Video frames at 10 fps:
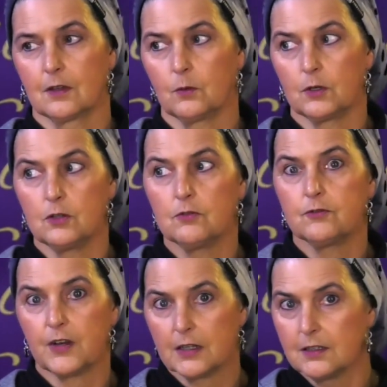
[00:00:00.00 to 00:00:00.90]
When you
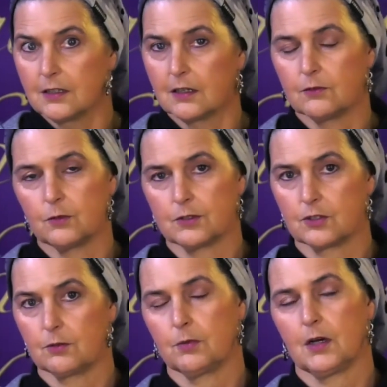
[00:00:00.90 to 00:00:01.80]
fell in love with
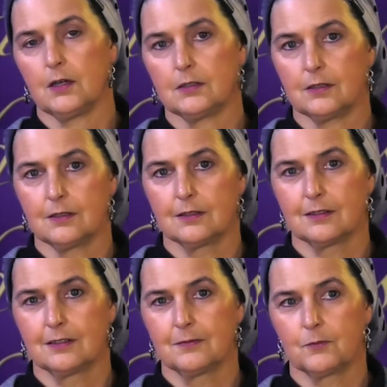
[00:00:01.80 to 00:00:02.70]
Shabbat,
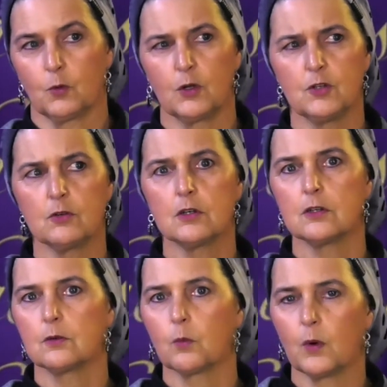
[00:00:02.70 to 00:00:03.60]
when you
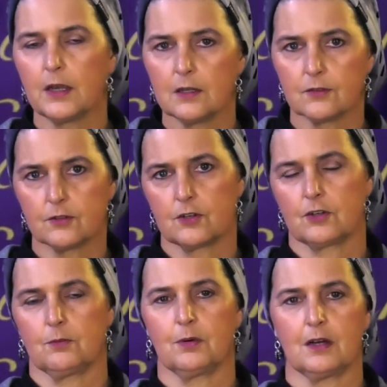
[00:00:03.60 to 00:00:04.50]
couldn't wait for
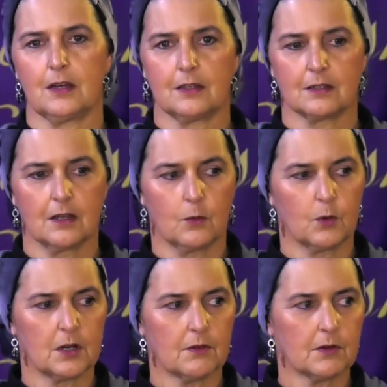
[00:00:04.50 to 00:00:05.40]
Shabbat,
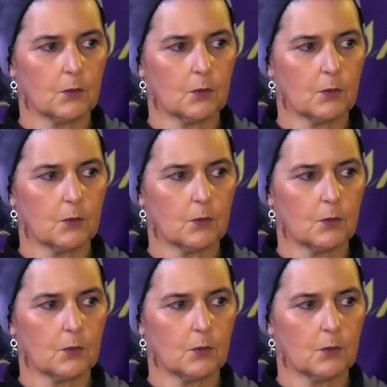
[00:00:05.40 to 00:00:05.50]
when every